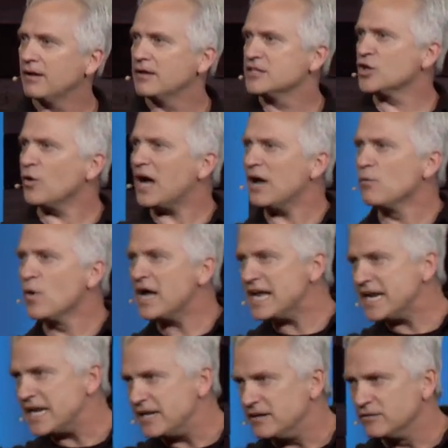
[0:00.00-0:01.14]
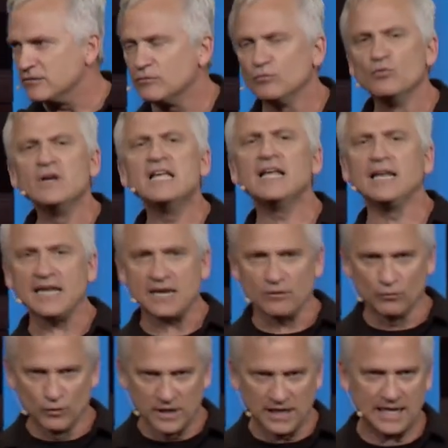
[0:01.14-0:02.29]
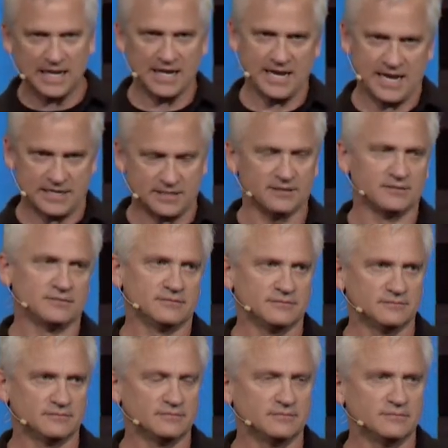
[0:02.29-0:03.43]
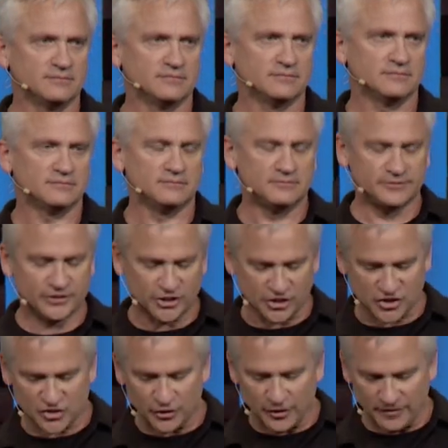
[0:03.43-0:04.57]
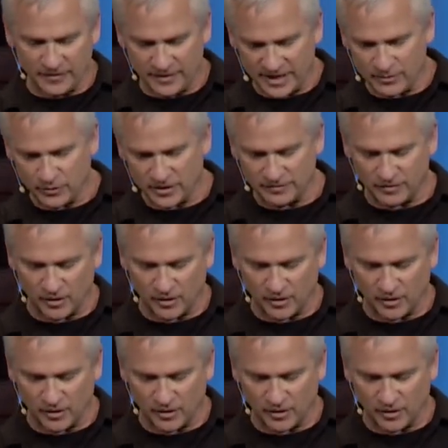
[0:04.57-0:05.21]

So I waited really, really late. Just certain they would have